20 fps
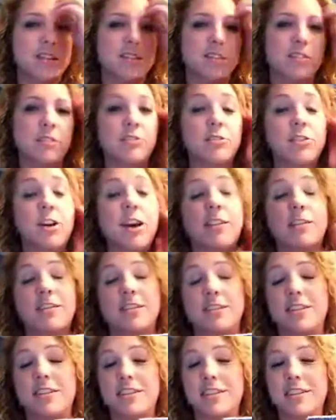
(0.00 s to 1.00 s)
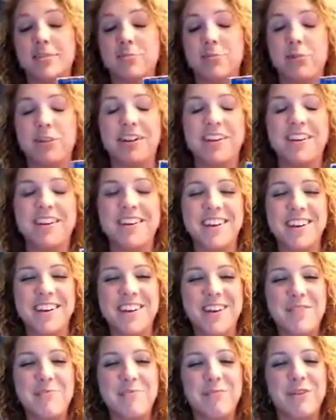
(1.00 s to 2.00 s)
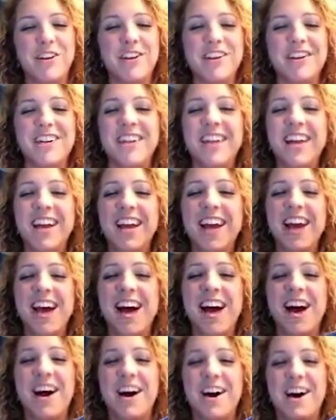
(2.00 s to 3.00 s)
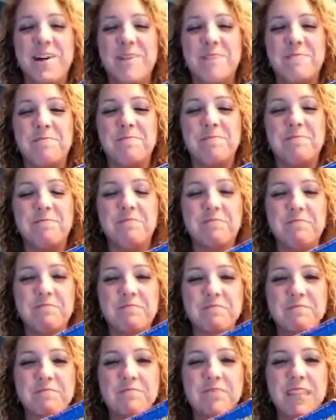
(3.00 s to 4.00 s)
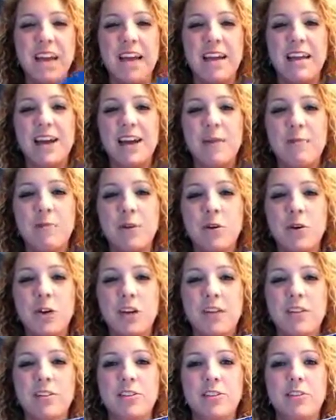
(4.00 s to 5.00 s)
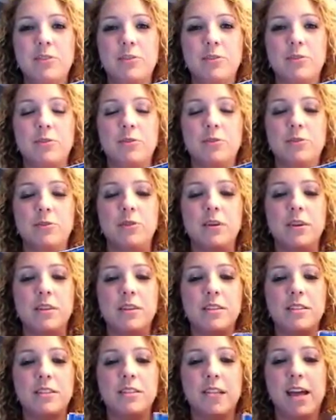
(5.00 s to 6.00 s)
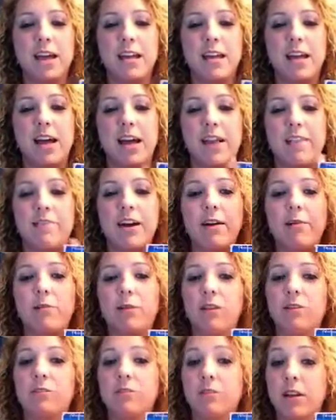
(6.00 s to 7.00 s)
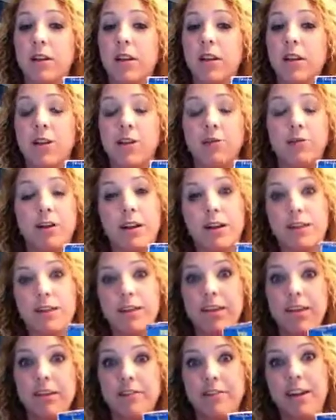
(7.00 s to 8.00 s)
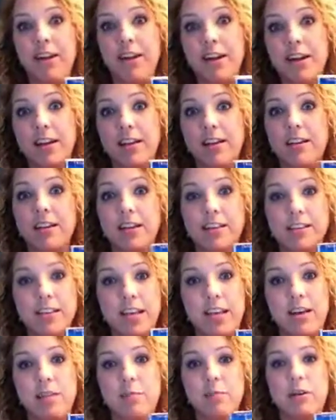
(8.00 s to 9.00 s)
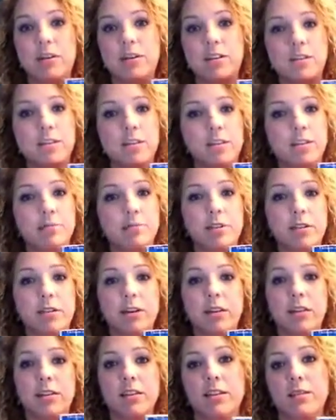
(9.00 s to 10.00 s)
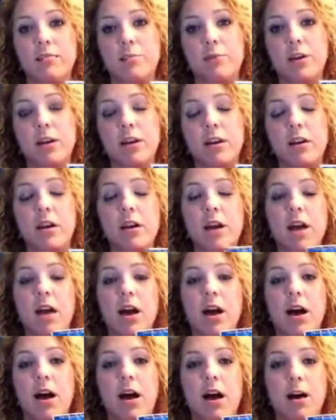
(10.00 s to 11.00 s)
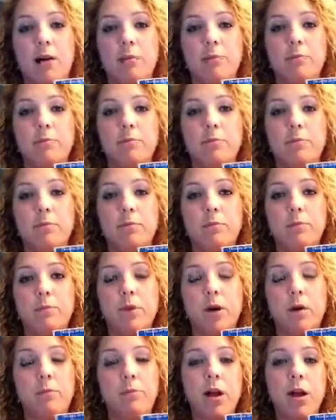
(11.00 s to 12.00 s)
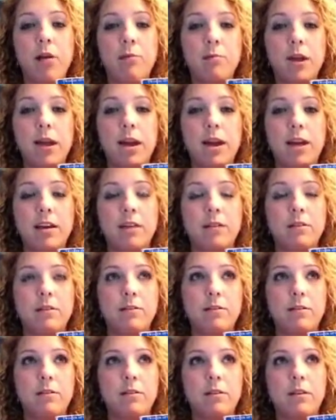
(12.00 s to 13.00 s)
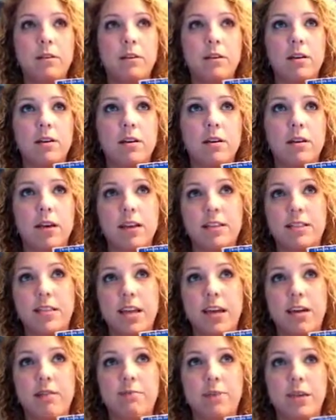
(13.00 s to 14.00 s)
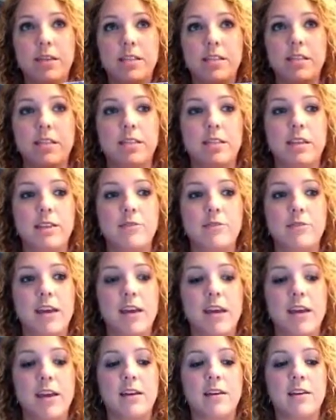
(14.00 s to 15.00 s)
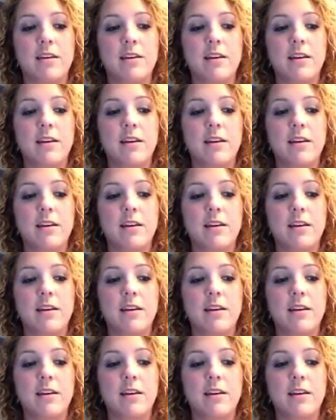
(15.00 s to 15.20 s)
a child, still is pretty good. And I'm going to say that if I were theoretically giving an exam or an assessment on this book, a brown bag exam, basically you take